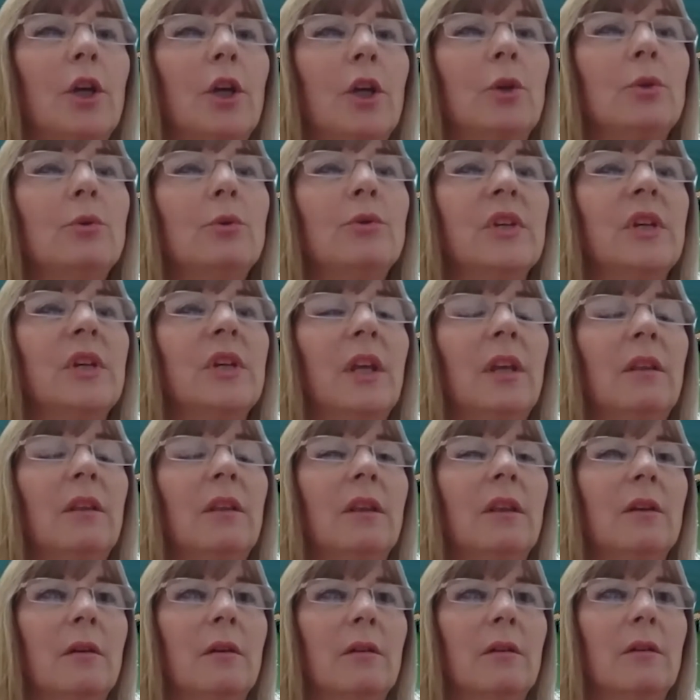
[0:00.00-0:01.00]
using
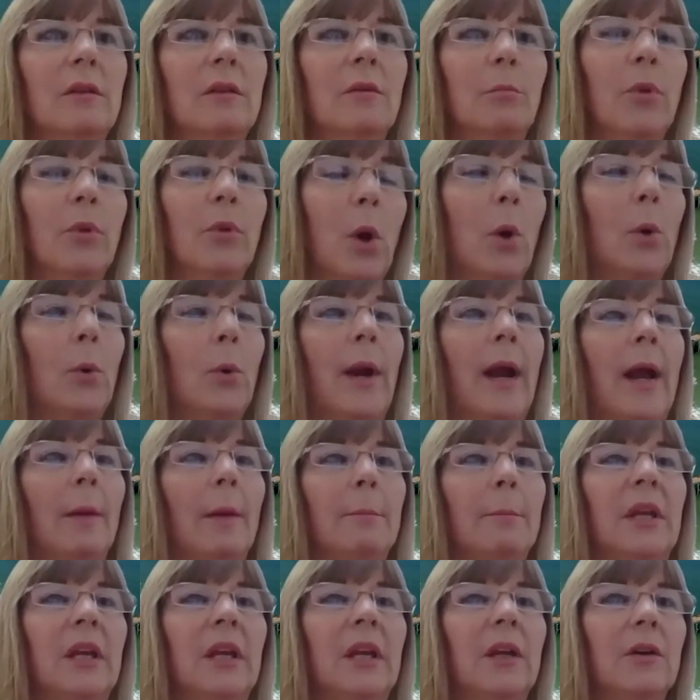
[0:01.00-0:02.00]
the
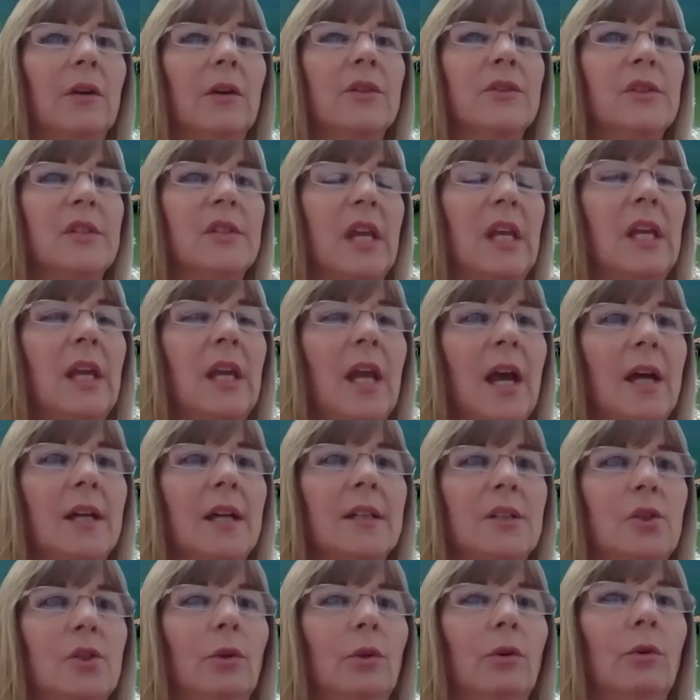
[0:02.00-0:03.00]
program, because he
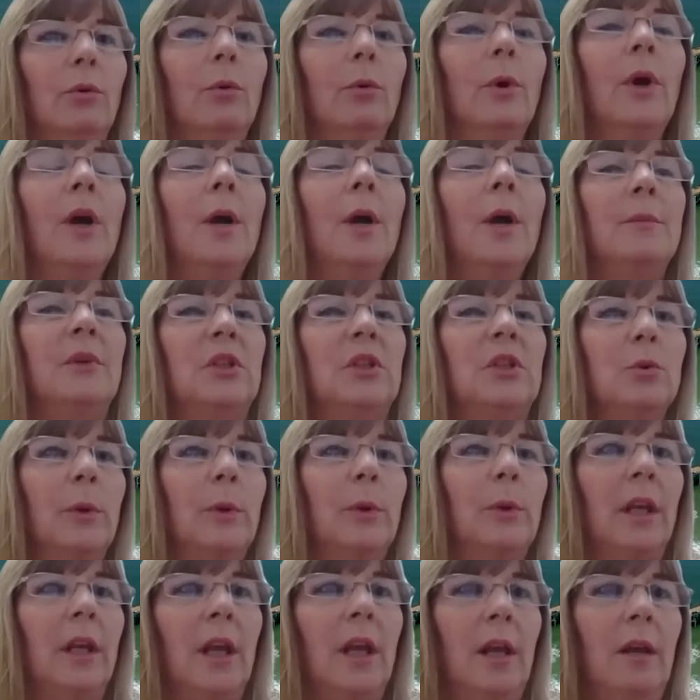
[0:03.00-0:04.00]
had to,
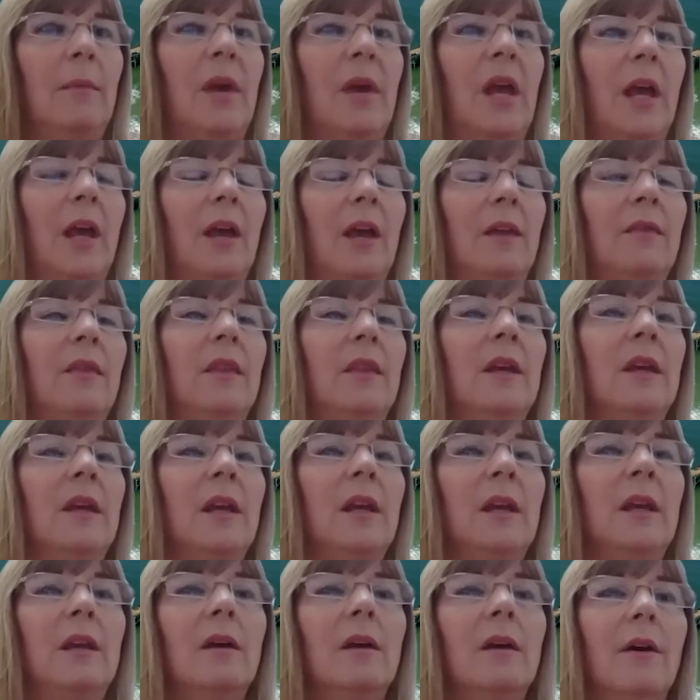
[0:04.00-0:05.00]
between him and
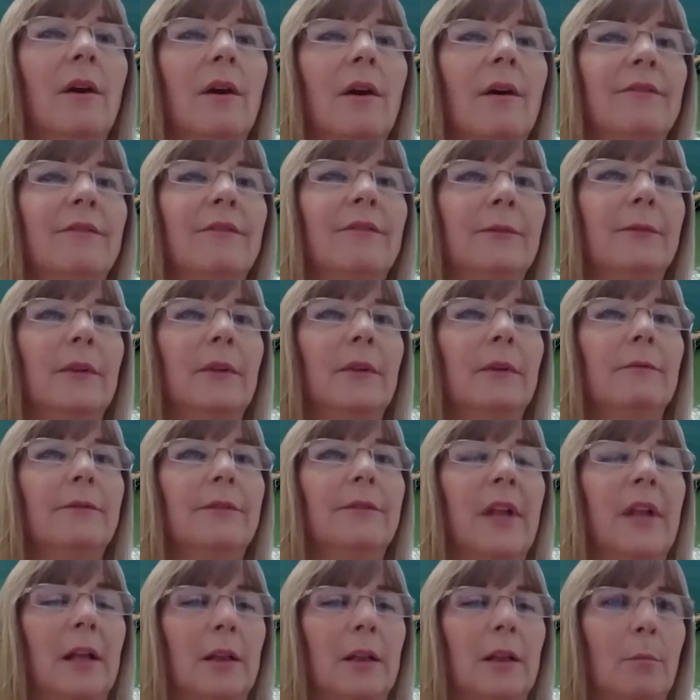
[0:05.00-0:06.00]
the
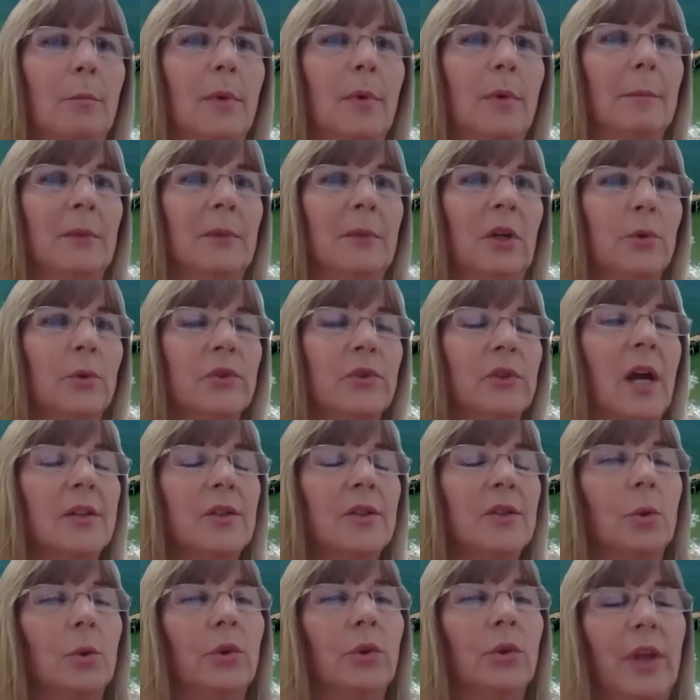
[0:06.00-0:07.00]
Flagler Palm Coast
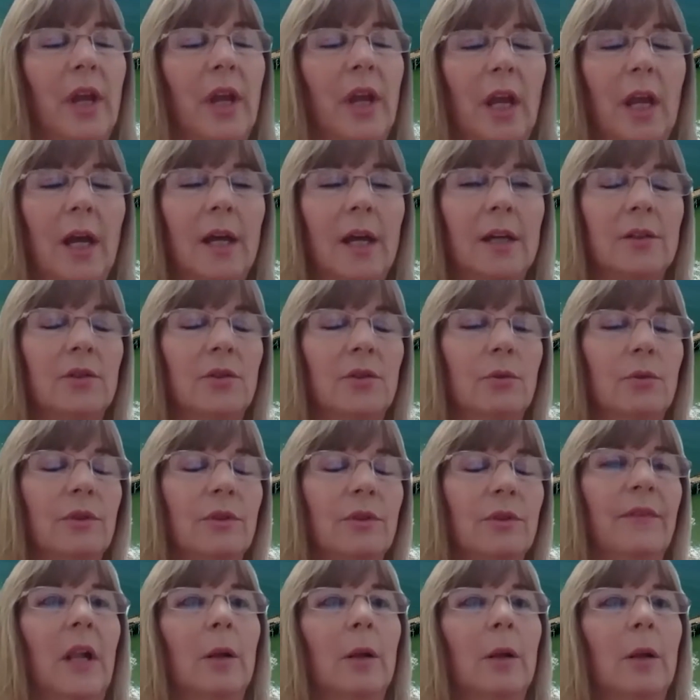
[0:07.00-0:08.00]
High School, they had to
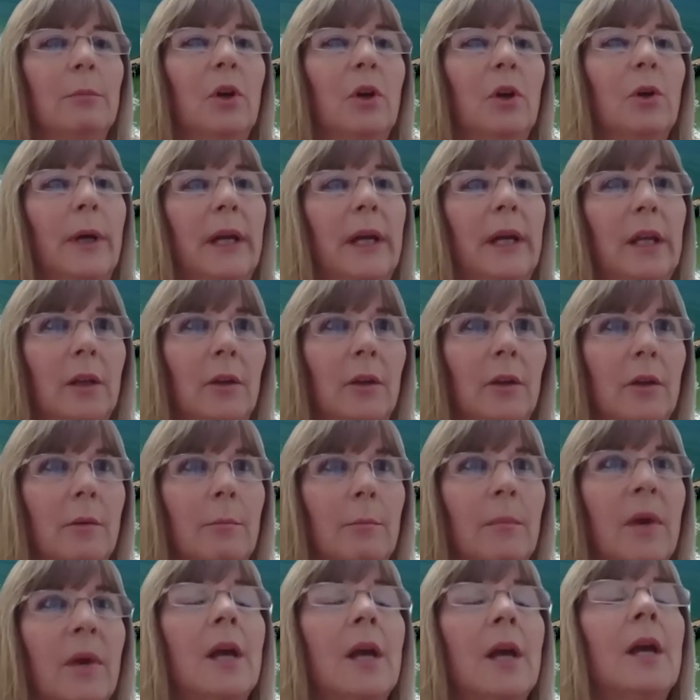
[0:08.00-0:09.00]
develop
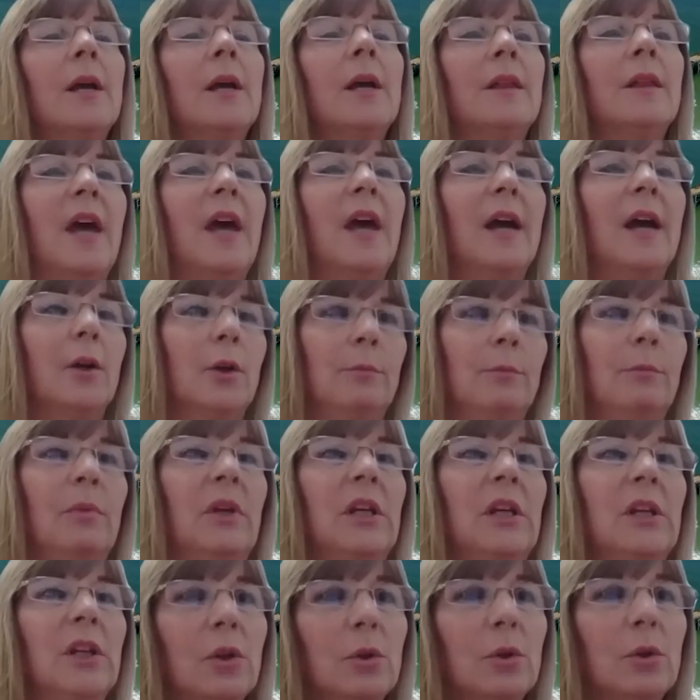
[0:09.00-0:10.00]
curriculum that could
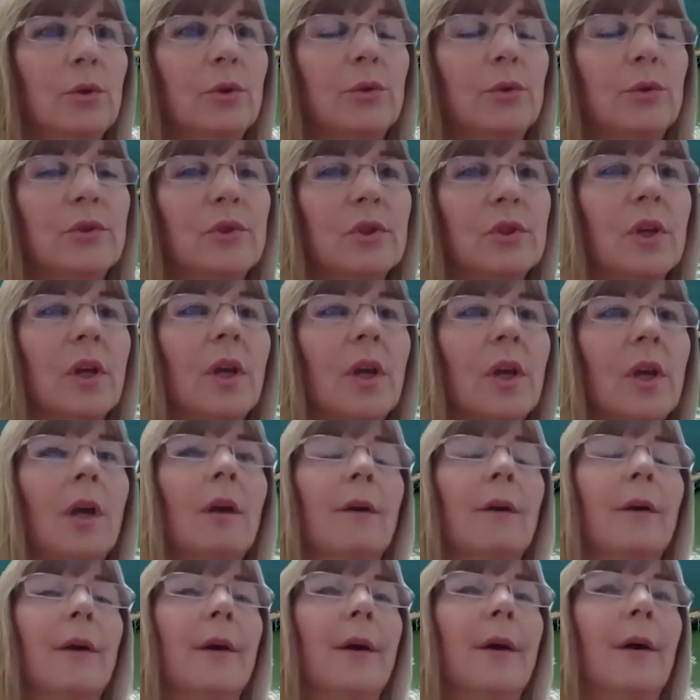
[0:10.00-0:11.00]
be used
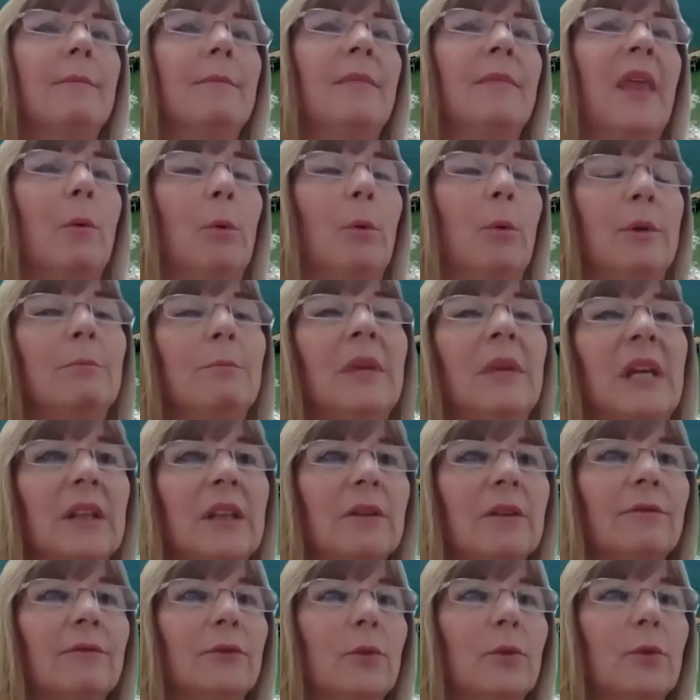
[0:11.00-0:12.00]
that would
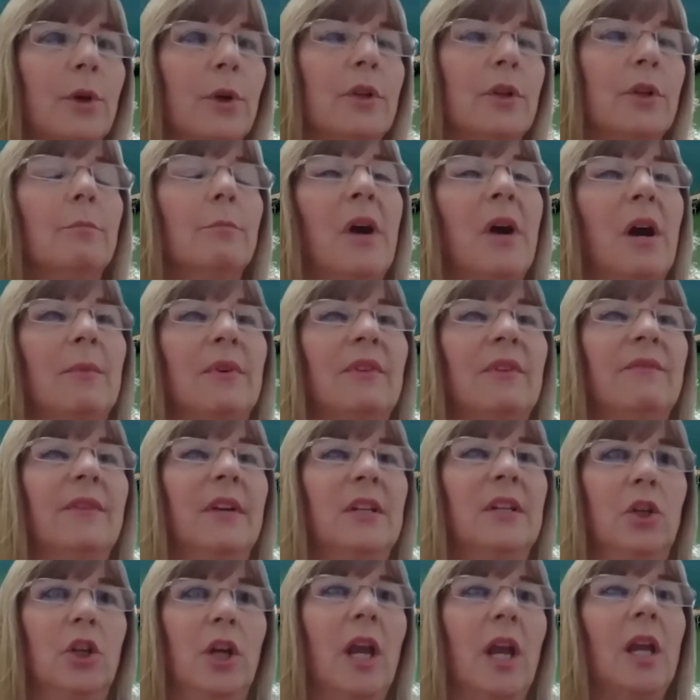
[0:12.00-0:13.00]
meet the Florida Department of
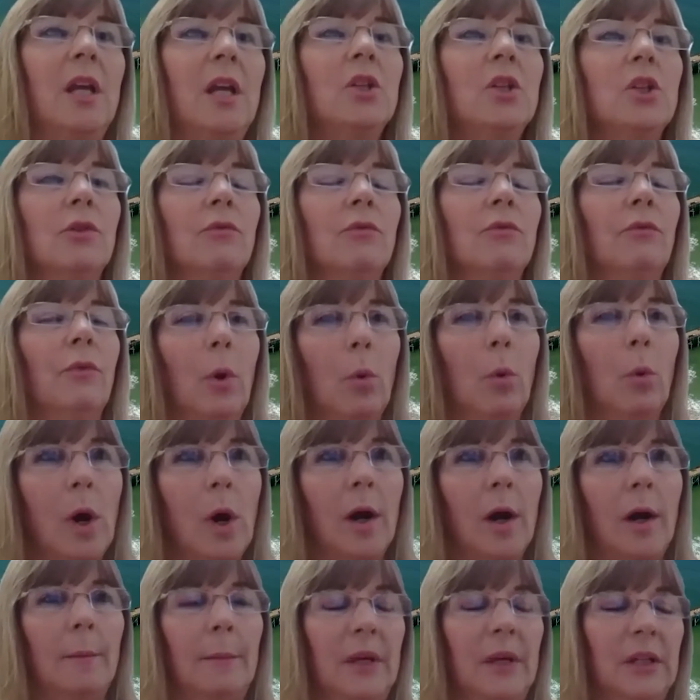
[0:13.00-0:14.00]
Education
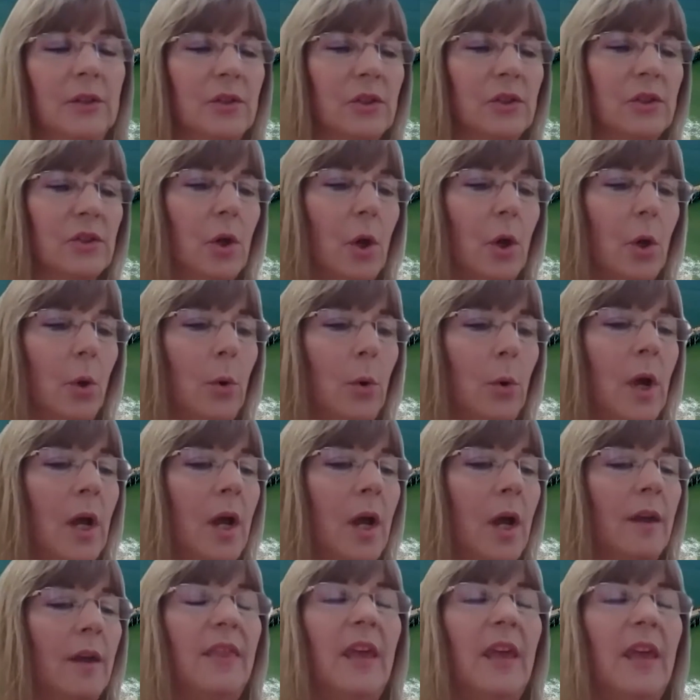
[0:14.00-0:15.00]
requirements. So
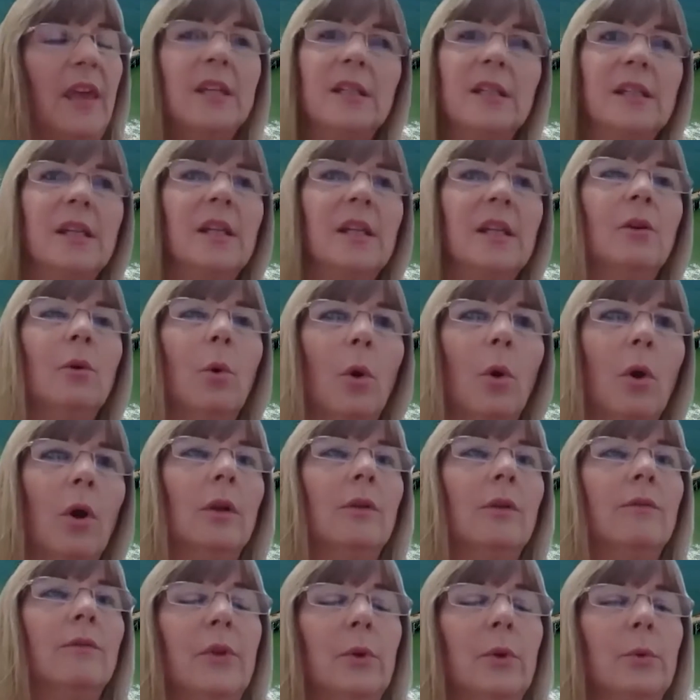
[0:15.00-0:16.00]
they did
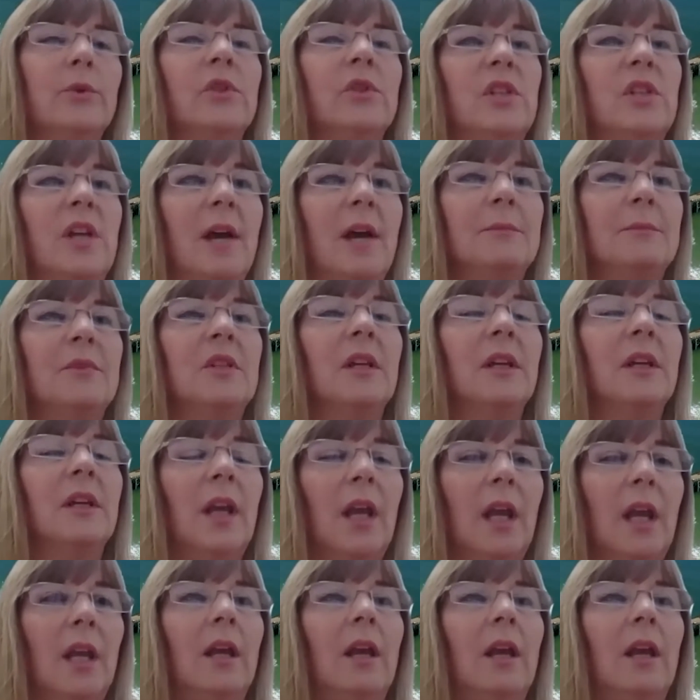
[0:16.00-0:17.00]
all of those steps in
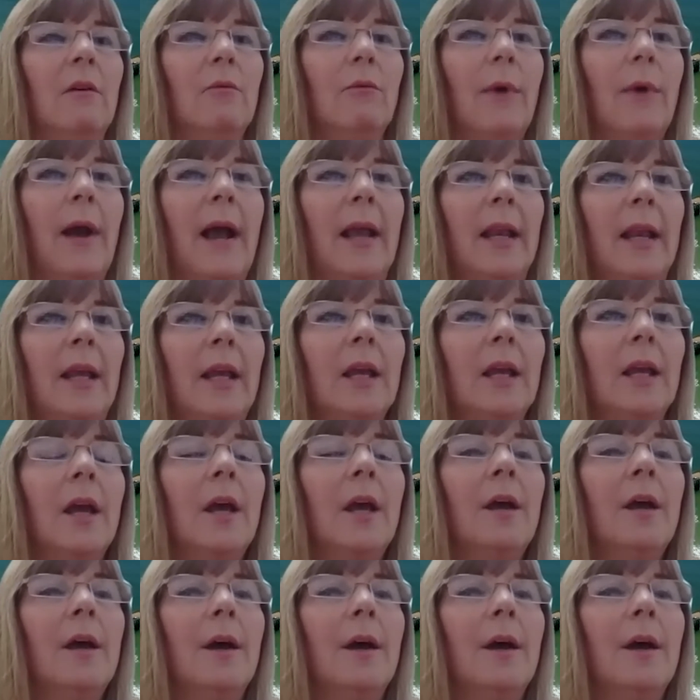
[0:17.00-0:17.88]
getting it ready.